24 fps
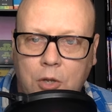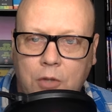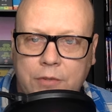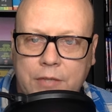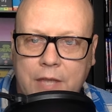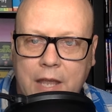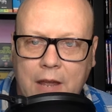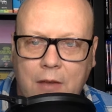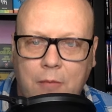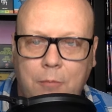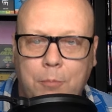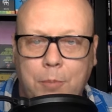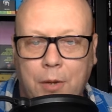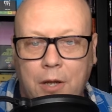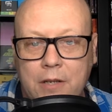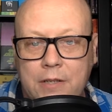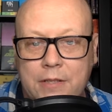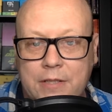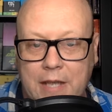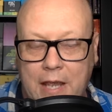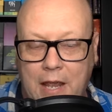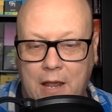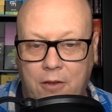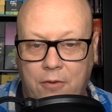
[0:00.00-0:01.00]
town bug
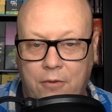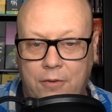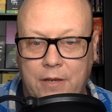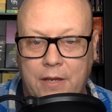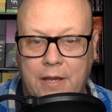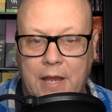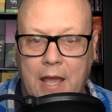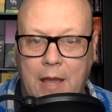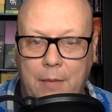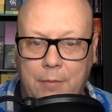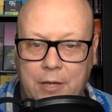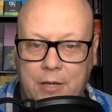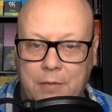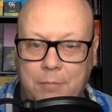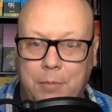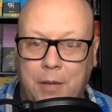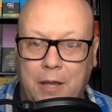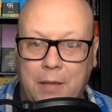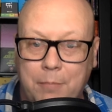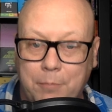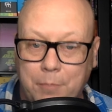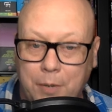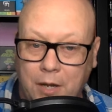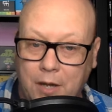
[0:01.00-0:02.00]
town inhabited
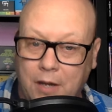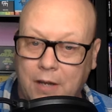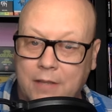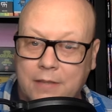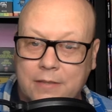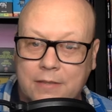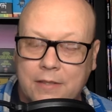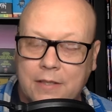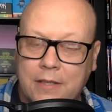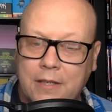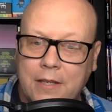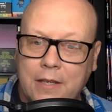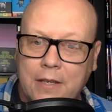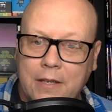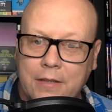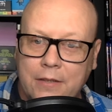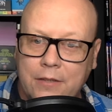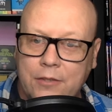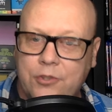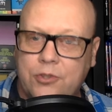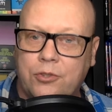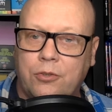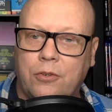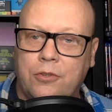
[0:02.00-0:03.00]
by bugs,
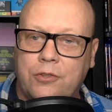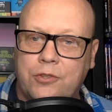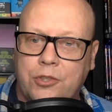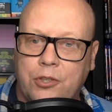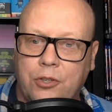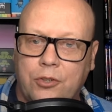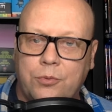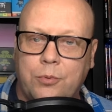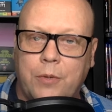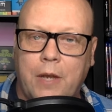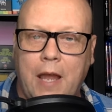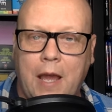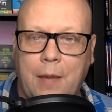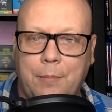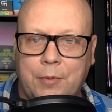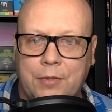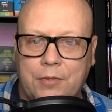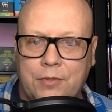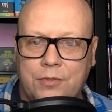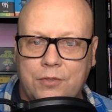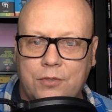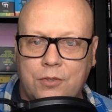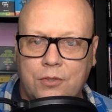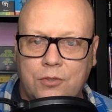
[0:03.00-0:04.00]
this short shows what
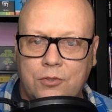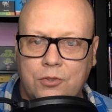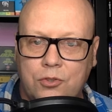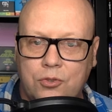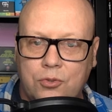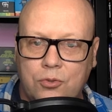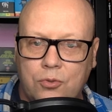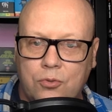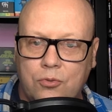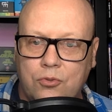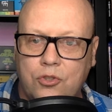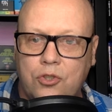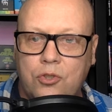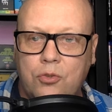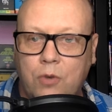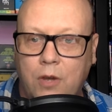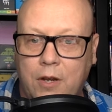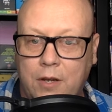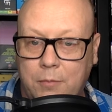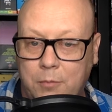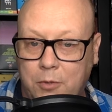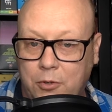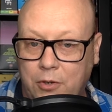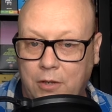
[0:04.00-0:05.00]
happens to two
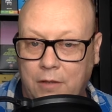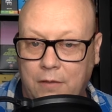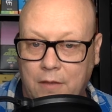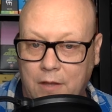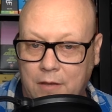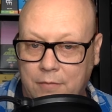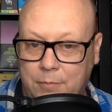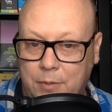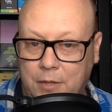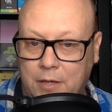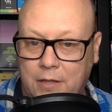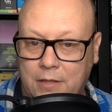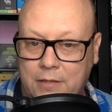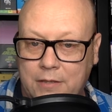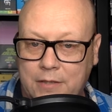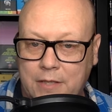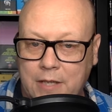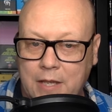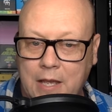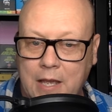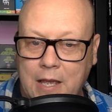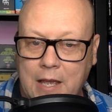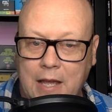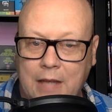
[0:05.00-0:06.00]
honeymooning love bugs
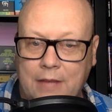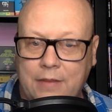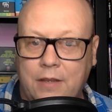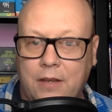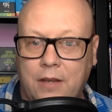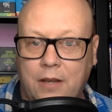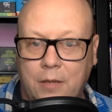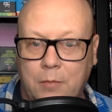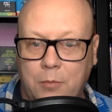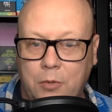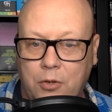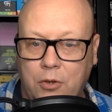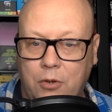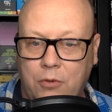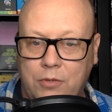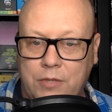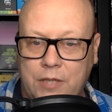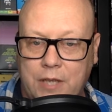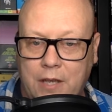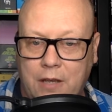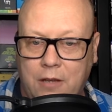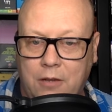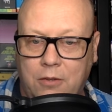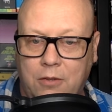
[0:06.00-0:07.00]
at the Honeymoon
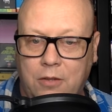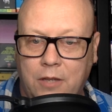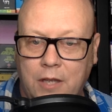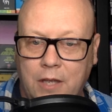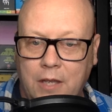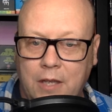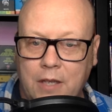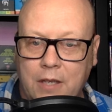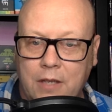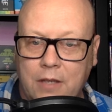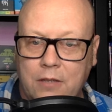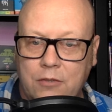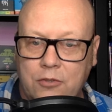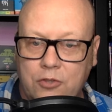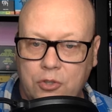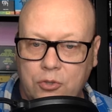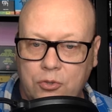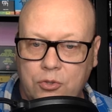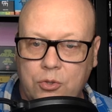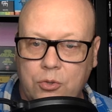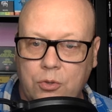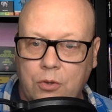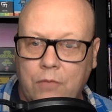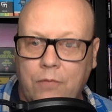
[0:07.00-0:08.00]
Hotel due
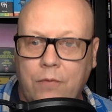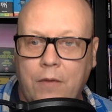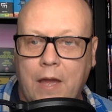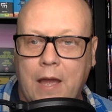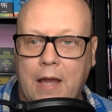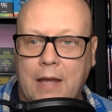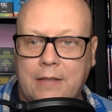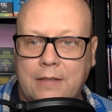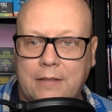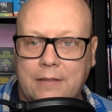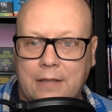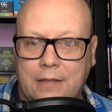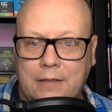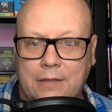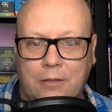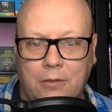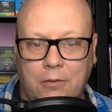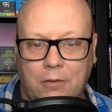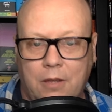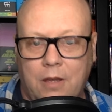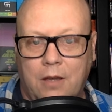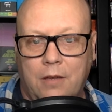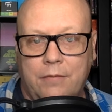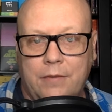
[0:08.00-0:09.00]
to, in fact, that their
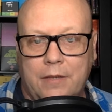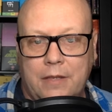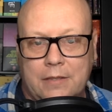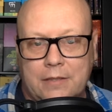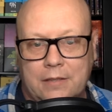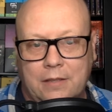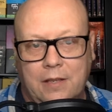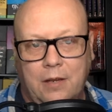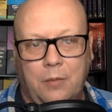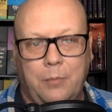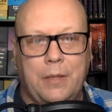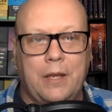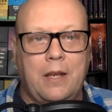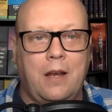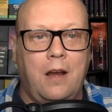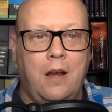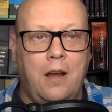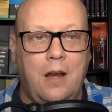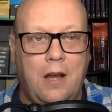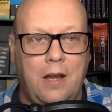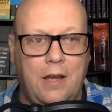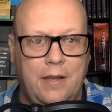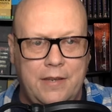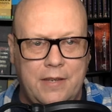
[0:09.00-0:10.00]
love is a little bit
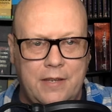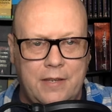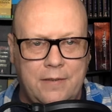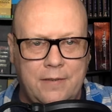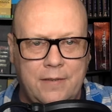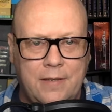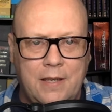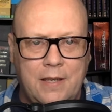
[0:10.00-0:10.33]
odd.